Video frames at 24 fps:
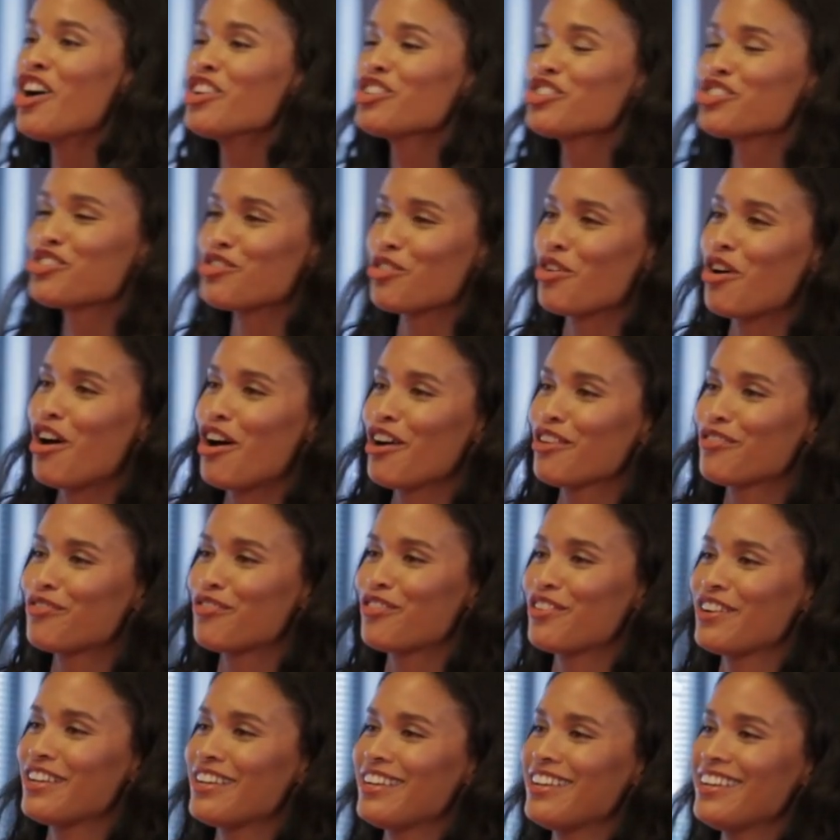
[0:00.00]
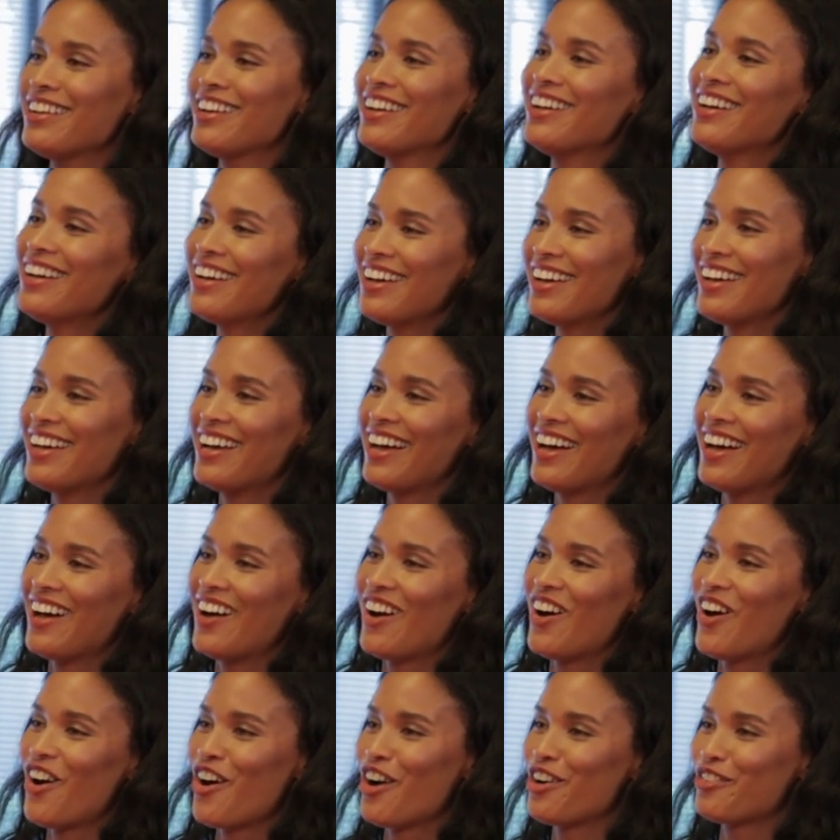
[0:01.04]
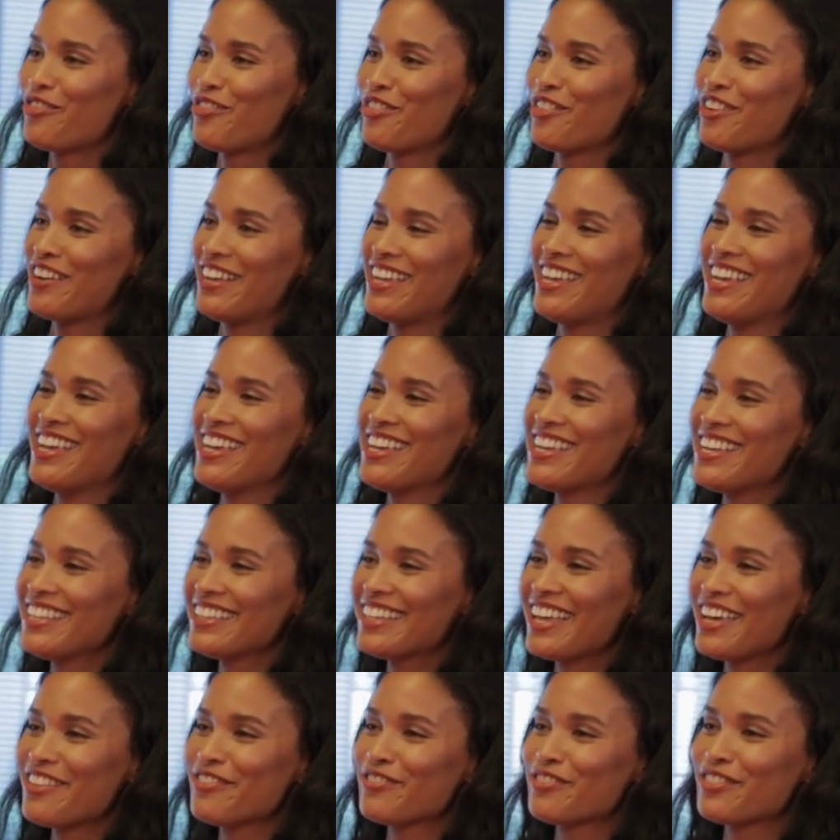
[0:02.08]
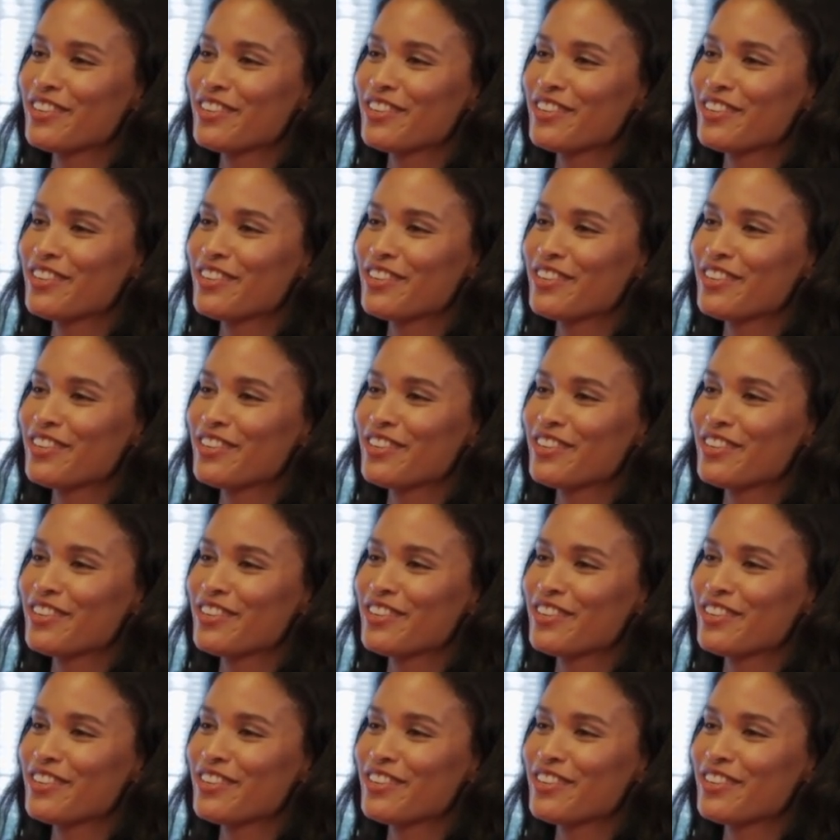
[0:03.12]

tap. Strong free. Strong hard free. free light